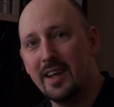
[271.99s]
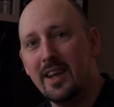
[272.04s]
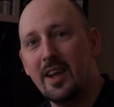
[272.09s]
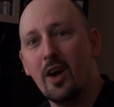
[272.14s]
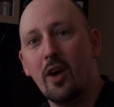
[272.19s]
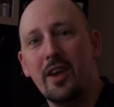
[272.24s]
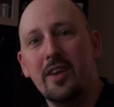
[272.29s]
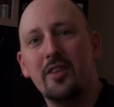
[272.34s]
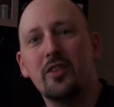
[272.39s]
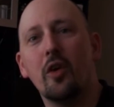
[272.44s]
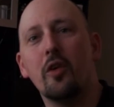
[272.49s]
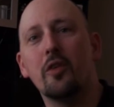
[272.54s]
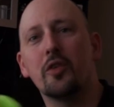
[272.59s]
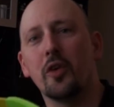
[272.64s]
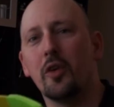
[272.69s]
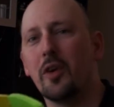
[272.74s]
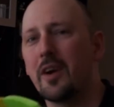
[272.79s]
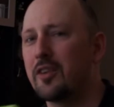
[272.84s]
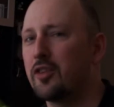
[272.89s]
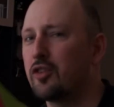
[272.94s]
He's
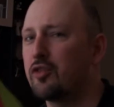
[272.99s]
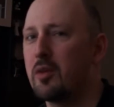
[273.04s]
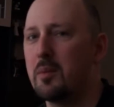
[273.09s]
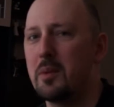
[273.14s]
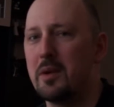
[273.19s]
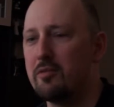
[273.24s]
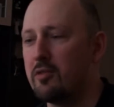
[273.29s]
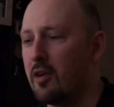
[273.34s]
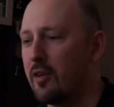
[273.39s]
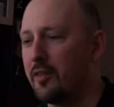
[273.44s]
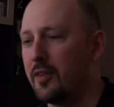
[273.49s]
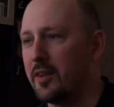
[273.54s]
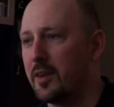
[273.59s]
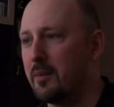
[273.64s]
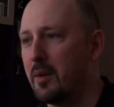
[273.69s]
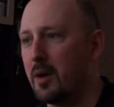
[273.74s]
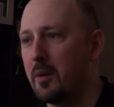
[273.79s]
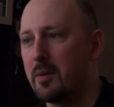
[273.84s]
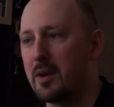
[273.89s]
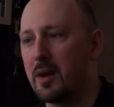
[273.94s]
also extremely rough at the
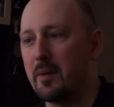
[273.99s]
moment.